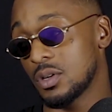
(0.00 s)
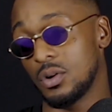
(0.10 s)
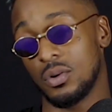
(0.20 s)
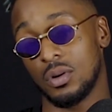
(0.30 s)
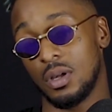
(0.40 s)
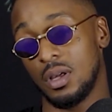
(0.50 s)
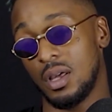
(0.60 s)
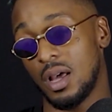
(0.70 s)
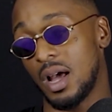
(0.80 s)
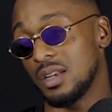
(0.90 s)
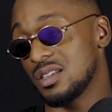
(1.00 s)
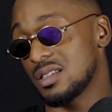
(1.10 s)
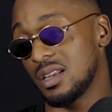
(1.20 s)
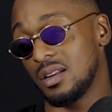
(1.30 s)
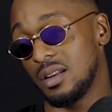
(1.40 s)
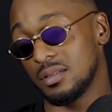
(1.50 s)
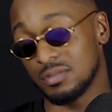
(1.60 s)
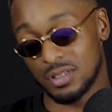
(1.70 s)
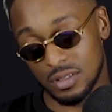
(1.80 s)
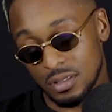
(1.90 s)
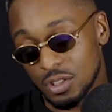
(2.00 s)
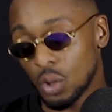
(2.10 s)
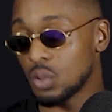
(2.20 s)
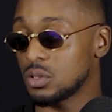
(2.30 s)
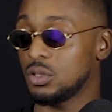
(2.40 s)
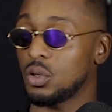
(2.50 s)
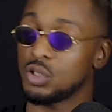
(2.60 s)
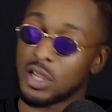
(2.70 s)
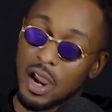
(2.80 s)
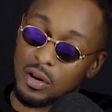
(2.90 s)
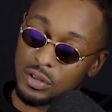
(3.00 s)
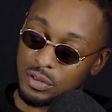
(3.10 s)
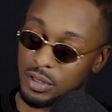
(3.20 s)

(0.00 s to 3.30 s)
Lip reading: So I just said, shows your character.